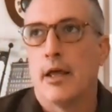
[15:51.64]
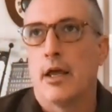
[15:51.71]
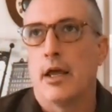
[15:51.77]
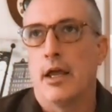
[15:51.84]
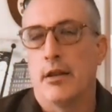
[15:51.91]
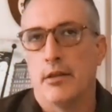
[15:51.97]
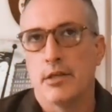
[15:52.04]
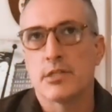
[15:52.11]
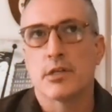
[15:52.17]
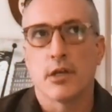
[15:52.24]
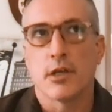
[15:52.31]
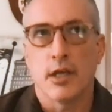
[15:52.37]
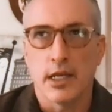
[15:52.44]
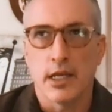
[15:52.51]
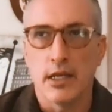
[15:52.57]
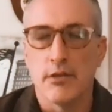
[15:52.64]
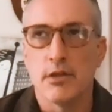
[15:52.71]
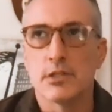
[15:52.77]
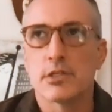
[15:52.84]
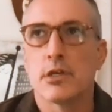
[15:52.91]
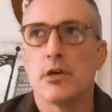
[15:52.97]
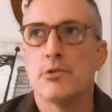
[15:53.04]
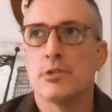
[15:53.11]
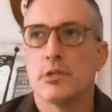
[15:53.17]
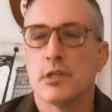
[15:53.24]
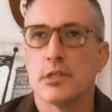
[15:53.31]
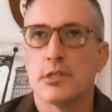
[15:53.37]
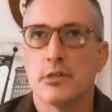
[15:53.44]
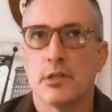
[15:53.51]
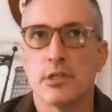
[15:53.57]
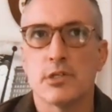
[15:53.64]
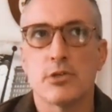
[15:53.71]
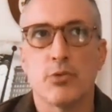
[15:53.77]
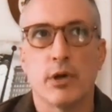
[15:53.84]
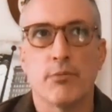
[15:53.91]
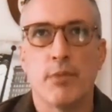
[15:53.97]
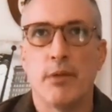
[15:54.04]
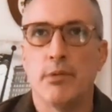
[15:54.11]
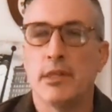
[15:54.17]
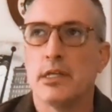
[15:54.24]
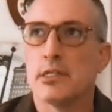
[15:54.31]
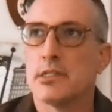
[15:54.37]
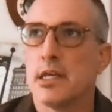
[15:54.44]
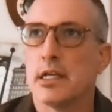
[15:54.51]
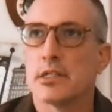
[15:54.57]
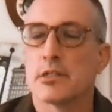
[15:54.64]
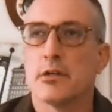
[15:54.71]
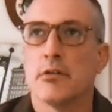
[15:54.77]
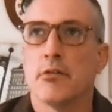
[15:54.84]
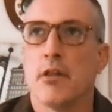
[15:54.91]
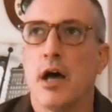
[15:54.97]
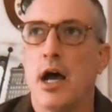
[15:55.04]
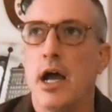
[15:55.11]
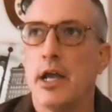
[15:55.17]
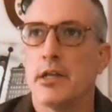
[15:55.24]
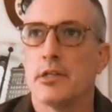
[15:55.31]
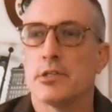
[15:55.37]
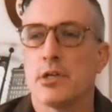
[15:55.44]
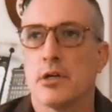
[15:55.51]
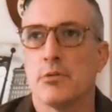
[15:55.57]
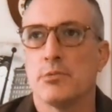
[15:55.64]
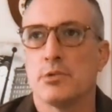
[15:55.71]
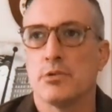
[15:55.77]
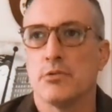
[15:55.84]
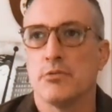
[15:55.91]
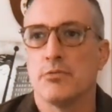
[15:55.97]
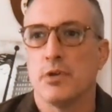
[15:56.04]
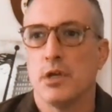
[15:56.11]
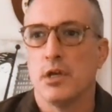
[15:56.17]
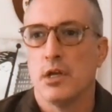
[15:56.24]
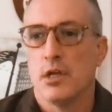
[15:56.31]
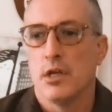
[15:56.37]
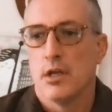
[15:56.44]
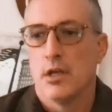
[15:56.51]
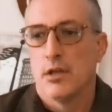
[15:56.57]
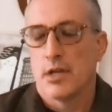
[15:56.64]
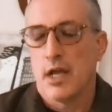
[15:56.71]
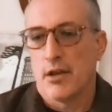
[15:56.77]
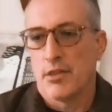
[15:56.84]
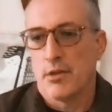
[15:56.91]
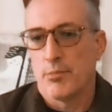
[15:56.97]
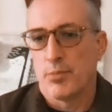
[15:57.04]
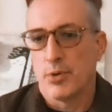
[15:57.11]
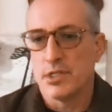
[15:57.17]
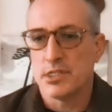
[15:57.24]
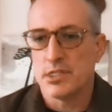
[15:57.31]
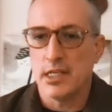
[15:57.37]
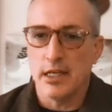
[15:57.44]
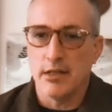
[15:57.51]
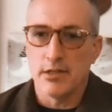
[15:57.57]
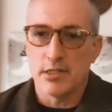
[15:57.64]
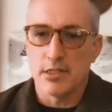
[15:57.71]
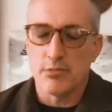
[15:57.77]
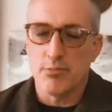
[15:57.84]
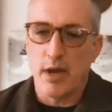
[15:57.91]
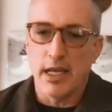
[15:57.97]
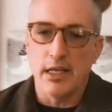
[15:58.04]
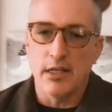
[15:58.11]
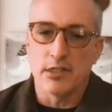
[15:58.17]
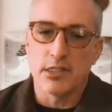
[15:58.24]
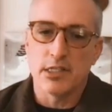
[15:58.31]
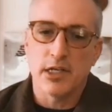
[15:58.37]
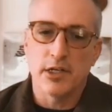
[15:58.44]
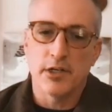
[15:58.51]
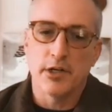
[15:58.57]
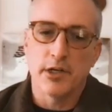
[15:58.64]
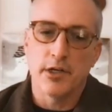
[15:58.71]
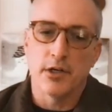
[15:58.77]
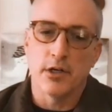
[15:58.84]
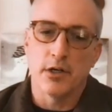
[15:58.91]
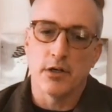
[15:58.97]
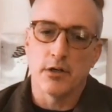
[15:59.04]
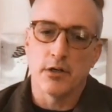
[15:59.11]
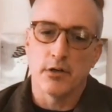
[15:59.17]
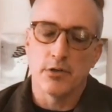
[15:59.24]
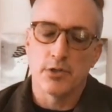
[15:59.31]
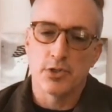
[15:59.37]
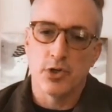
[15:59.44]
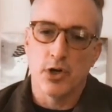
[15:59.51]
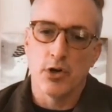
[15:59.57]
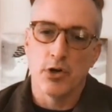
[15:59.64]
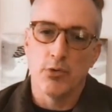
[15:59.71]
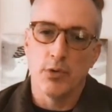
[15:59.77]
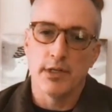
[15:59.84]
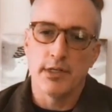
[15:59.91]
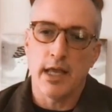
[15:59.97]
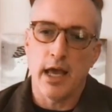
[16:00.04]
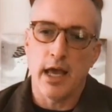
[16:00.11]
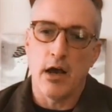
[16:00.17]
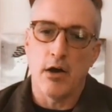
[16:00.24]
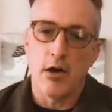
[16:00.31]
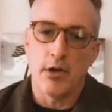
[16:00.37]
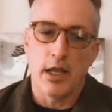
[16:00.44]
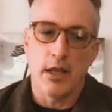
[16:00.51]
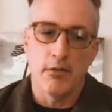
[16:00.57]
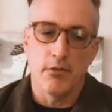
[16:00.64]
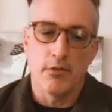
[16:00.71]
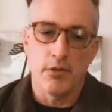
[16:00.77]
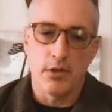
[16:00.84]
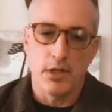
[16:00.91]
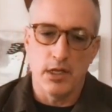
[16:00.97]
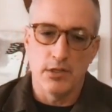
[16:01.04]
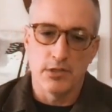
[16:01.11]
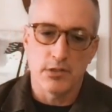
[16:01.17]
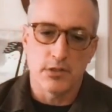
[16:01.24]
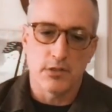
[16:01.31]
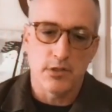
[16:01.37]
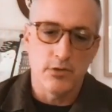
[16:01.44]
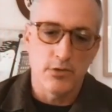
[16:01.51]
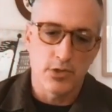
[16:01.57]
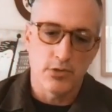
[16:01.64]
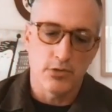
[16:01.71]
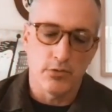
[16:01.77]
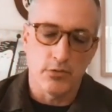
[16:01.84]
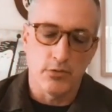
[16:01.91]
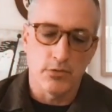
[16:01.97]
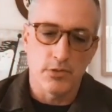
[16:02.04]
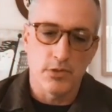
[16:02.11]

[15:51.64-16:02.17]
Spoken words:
and this is where maybe these things collide in terms of kind of the pristine, this is my interior struggle with doubt, and the institutional